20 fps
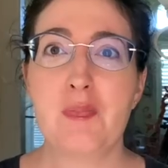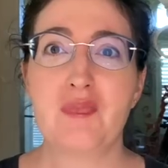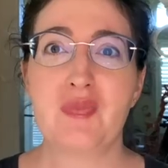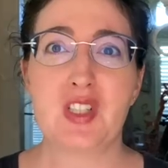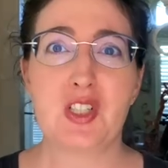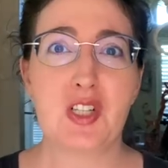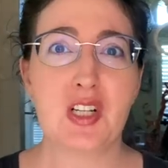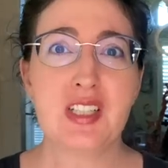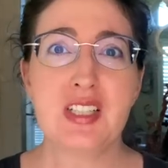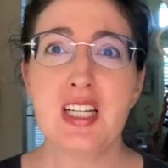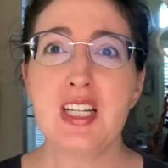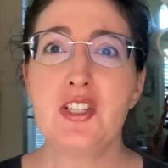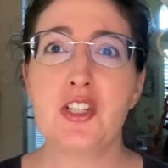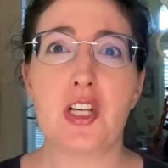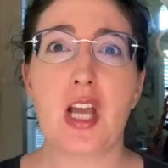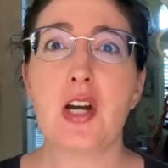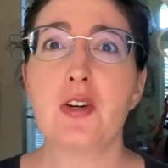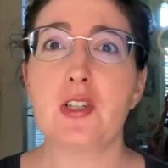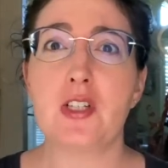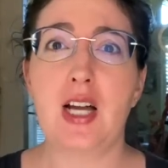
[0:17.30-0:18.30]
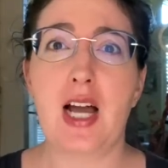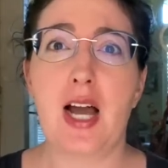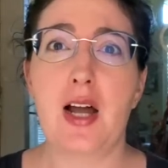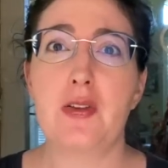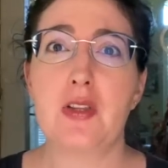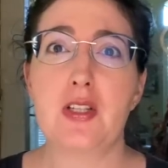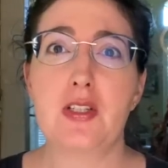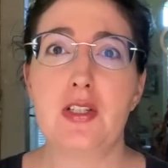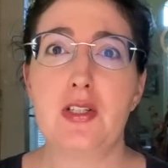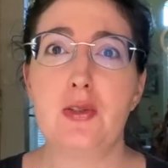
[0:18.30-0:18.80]
just in general, how
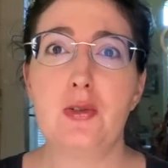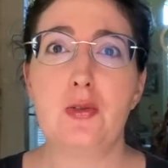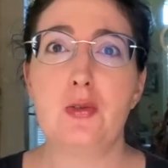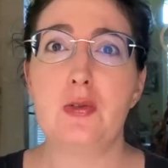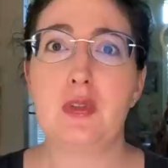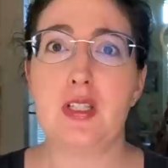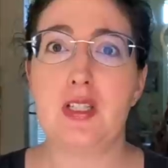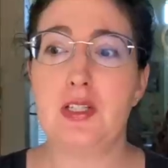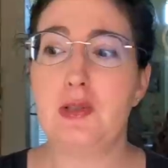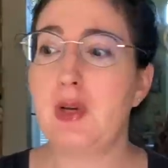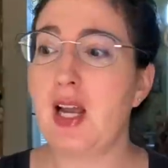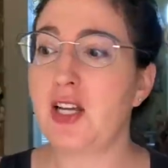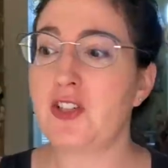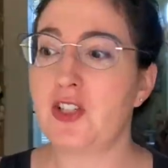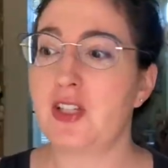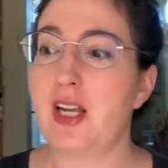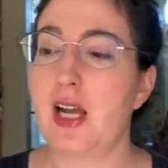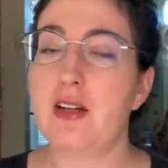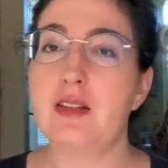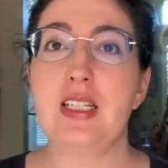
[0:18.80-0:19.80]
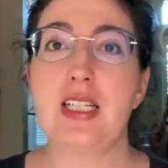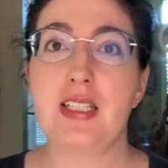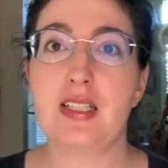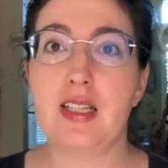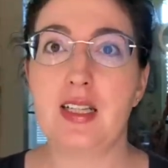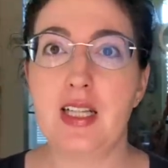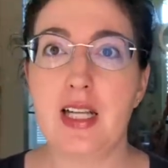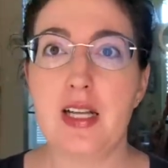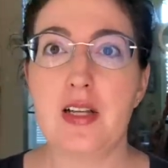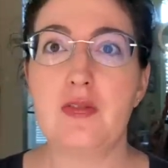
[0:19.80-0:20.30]
the two nationalities
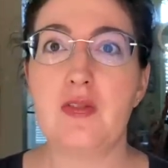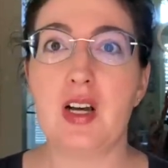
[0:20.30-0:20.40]
live